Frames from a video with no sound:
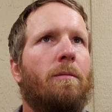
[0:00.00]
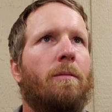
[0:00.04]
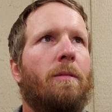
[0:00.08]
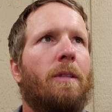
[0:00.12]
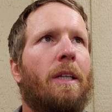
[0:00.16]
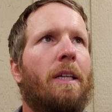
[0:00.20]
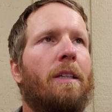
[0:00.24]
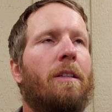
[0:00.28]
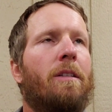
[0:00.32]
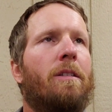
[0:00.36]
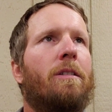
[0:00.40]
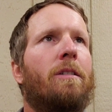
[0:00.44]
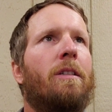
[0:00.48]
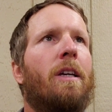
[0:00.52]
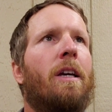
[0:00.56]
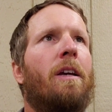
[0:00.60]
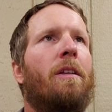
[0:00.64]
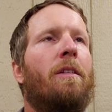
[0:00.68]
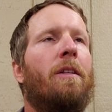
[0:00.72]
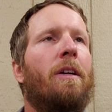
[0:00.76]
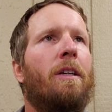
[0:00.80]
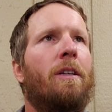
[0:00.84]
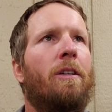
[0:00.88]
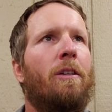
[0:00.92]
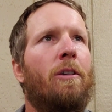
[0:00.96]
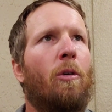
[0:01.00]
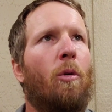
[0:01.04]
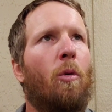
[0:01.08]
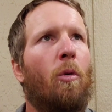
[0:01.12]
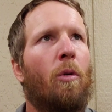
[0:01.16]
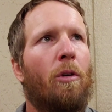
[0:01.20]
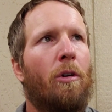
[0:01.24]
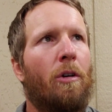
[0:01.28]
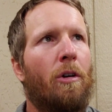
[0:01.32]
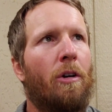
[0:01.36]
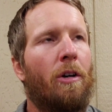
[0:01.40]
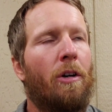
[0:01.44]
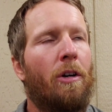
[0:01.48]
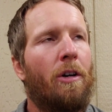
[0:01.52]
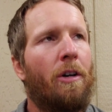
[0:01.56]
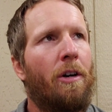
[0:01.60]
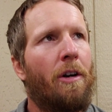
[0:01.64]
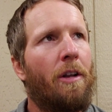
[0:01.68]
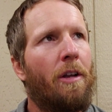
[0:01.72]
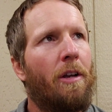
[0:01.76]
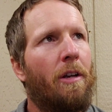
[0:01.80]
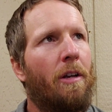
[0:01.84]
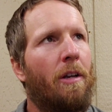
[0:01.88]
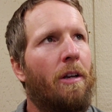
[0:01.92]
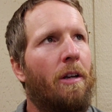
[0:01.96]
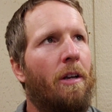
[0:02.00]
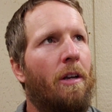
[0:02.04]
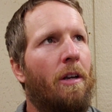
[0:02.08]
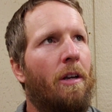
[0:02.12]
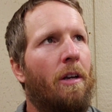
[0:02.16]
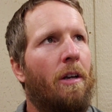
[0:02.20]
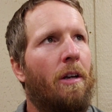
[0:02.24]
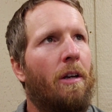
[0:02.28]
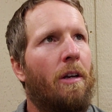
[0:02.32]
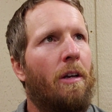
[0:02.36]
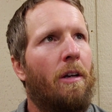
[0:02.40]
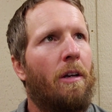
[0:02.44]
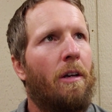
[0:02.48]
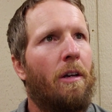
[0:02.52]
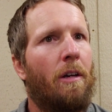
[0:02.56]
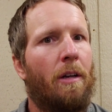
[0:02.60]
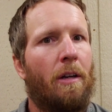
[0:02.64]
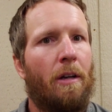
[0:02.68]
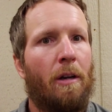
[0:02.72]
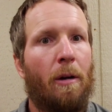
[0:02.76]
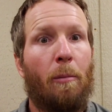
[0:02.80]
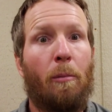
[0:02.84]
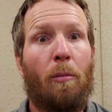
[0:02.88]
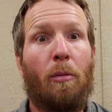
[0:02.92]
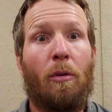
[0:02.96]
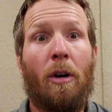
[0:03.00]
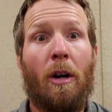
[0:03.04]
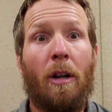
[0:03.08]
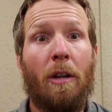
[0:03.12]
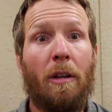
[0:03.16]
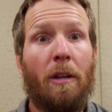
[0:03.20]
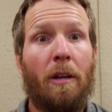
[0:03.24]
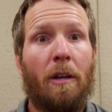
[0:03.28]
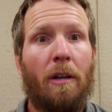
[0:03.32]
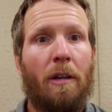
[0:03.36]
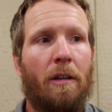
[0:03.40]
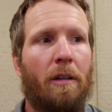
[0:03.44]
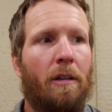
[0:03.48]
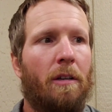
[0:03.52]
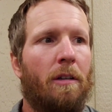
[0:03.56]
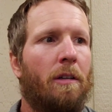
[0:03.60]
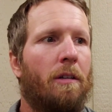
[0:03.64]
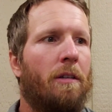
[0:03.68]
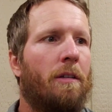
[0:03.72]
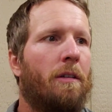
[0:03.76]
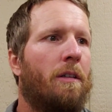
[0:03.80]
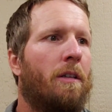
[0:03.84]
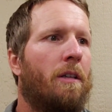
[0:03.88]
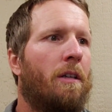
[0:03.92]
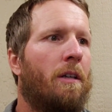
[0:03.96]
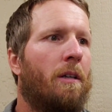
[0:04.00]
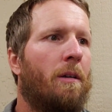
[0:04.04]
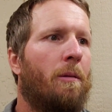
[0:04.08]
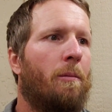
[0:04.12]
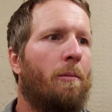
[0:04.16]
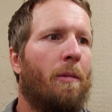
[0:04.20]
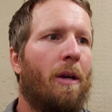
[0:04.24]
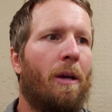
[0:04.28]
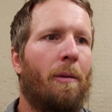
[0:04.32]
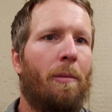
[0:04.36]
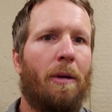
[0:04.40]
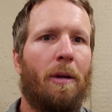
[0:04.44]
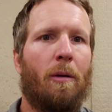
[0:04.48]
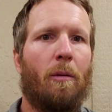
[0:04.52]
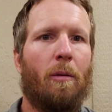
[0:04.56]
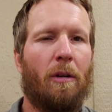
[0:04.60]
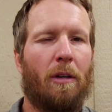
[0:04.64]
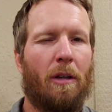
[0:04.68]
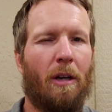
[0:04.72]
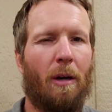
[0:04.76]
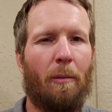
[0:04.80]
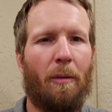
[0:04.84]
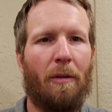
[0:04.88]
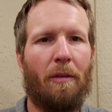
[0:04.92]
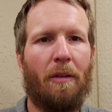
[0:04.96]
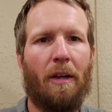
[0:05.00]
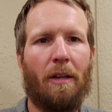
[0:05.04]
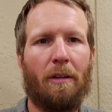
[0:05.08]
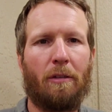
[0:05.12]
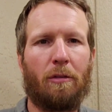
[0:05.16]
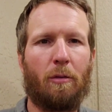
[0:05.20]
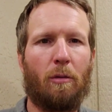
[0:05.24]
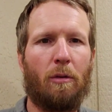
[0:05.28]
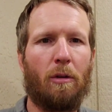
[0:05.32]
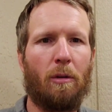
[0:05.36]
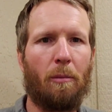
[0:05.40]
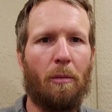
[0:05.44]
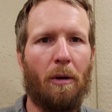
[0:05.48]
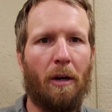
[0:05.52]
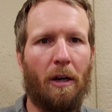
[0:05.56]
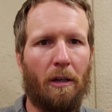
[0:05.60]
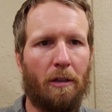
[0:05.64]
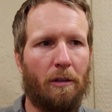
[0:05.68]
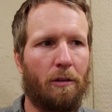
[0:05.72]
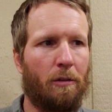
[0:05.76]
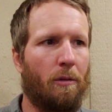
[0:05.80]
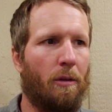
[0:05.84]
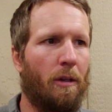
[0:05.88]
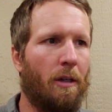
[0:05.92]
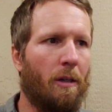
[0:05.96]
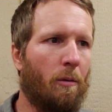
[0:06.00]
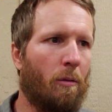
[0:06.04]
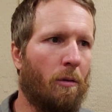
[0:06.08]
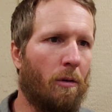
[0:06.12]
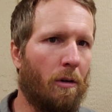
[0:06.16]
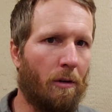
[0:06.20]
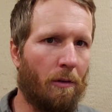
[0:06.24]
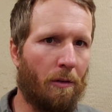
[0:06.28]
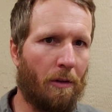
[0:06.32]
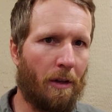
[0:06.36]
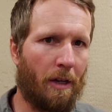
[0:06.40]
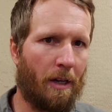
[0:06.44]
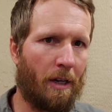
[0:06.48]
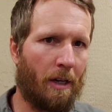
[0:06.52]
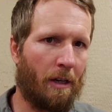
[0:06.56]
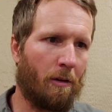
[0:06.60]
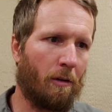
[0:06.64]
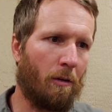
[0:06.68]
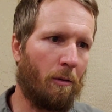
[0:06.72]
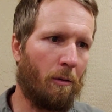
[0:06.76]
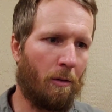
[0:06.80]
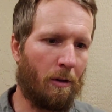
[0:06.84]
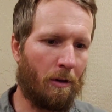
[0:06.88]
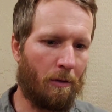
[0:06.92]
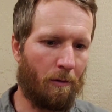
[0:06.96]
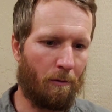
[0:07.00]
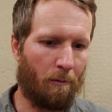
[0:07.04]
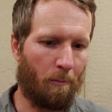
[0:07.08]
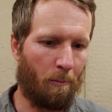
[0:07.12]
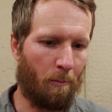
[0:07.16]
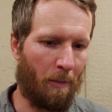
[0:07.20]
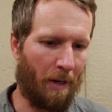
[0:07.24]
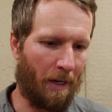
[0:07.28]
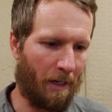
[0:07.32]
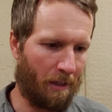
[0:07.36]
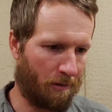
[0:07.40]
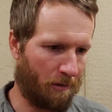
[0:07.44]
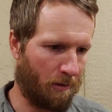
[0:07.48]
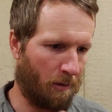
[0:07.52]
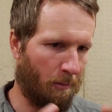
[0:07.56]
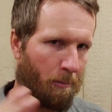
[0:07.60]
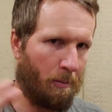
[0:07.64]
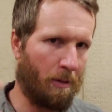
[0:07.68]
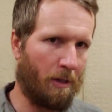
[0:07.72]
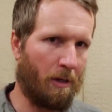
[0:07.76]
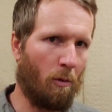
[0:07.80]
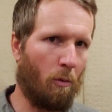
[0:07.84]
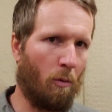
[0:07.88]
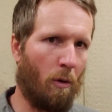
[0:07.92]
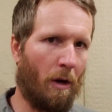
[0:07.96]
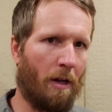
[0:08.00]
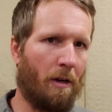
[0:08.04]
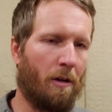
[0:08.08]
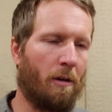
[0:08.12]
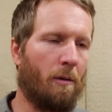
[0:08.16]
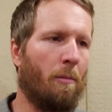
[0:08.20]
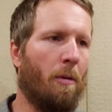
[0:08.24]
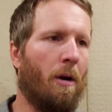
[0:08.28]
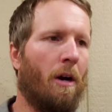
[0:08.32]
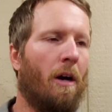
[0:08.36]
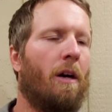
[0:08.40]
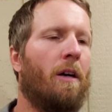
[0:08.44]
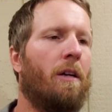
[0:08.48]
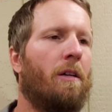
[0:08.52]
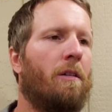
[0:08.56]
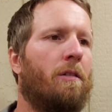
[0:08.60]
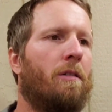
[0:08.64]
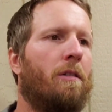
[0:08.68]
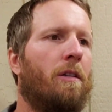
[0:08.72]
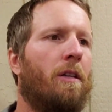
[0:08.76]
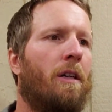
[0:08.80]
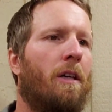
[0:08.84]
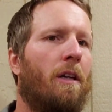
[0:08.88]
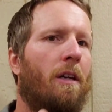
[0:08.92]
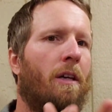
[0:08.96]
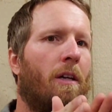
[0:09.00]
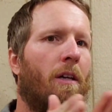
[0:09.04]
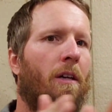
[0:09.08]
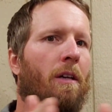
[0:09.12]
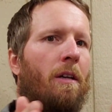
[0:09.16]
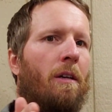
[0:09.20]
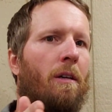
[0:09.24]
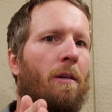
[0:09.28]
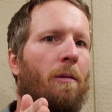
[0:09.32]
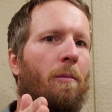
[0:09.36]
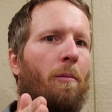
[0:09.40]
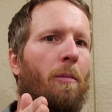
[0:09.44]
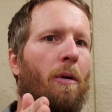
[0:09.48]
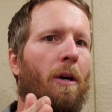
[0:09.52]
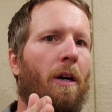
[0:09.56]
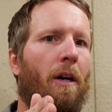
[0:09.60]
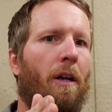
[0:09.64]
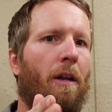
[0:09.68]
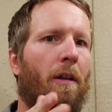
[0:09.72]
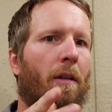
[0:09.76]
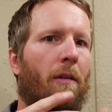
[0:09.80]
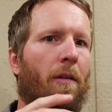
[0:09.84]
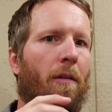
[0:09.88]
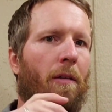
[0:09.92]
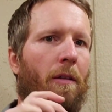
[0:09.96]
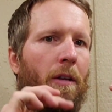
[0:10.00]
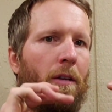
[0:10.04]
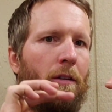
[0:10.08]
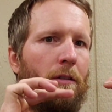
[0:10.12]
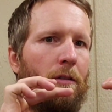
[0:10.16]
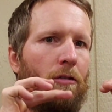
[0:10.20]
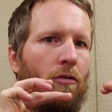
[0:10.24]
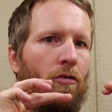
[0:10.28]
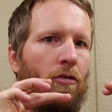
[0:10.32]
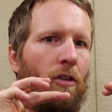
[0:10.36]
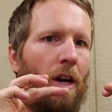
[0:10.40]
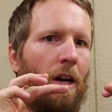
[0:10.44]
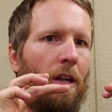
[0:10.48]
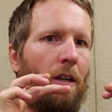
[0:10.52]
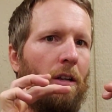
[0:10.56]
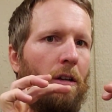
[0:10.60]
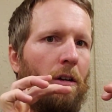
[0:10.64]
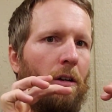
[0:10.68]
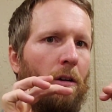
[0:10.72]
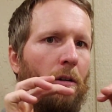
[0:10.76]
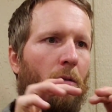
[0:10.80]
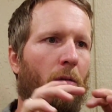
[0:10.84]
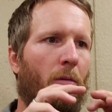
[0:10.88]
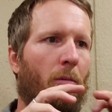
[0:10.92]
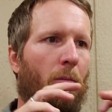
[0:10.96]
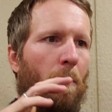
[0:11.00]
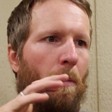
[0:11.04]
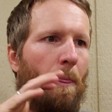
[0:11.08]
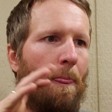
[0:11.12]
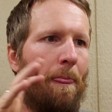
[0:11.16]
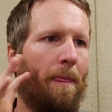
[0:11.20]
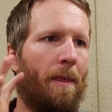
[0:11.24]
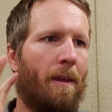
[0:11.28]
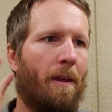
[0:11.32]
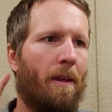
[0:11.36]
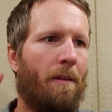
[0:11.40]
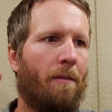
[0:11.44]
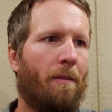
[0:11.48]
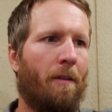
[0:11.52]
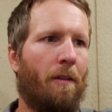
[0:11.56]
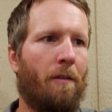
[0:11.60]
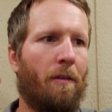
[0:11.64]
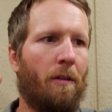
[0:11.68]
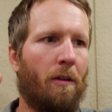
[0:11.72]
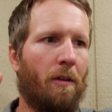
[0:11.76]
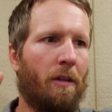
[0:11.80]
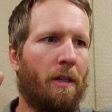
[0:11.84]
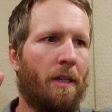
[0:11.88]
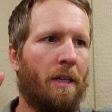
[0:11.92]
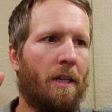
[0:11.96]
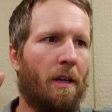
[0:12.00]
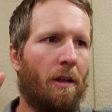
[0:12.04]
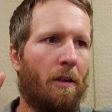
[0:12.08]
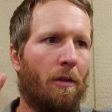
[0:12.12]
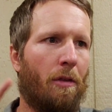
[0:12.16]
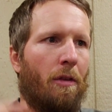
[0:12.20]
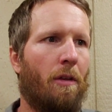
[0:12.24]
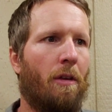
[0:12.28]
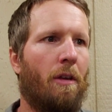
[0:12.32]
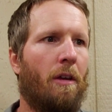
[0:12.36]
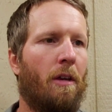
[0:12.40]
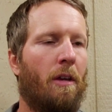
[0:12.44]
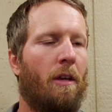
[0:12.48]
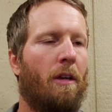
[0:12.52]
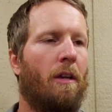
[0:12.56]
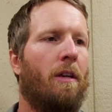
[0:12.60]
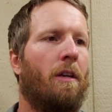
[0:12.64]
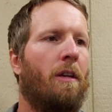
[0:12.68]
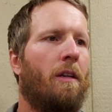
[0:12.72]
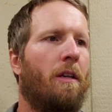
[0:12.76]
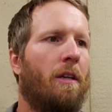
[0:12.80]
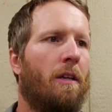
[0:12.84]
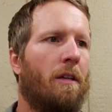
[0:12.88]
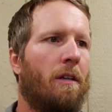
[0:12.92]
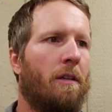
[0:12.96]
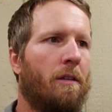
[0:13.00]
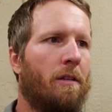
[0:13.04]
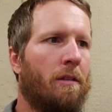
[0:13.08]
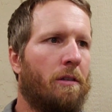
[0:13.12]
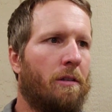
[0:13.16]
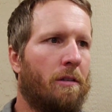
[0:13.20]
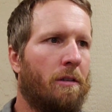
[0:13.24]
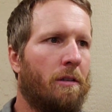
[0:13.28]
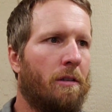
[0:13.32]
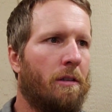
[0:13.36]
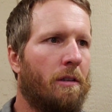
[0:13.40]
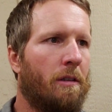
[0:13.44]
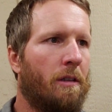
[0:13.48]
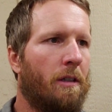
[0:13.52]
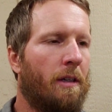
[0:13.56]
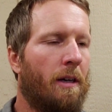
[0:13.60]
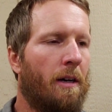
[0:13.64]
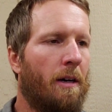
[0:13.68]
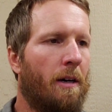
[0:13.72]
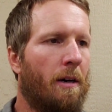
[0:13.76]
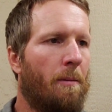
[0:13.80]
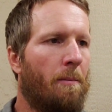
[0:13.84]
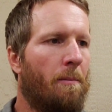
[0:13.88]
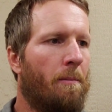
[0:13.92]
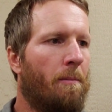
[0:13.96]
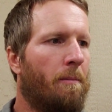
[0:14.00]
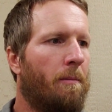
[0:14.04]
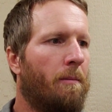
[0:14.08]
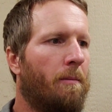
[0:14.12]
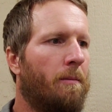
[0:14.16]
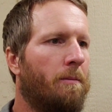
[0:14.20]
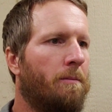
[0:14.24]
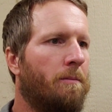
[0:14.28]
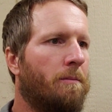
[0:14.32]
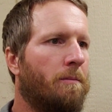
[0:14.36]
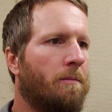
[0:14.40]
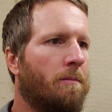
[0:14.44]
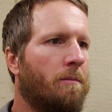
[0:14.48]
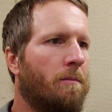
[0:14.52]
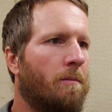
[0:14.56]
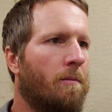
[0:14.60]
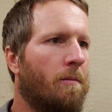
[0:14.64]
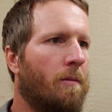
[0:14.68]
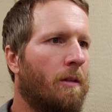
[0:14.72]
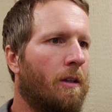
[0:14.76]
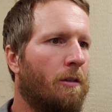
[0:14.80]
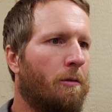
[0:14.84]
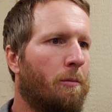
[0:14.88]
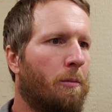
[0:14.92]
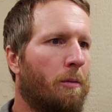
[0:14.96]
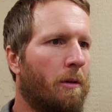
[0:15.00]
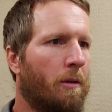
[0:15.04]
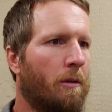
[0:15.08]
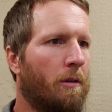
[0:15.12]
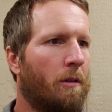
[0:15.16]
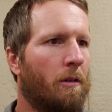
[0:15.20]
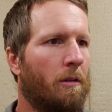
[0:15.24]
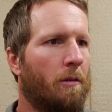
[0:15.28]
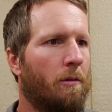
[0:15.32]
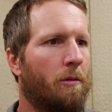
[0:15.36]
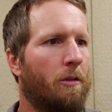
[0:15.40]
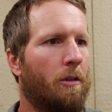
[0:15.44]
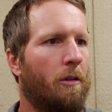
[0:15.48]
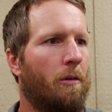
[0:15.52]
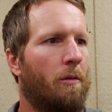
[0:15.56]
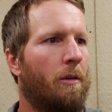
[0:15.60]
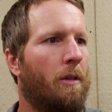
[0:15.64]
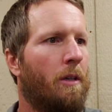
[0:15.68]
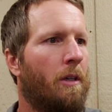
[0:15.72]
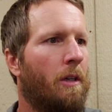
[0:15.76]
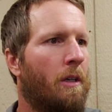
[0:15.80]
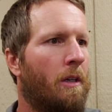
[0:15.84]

let's say that you ordered an umbrella, maybe it would come in that sort of box, right? Where the handle makes it be a wider box, but it's shallow, and then the length is it's pretty long. So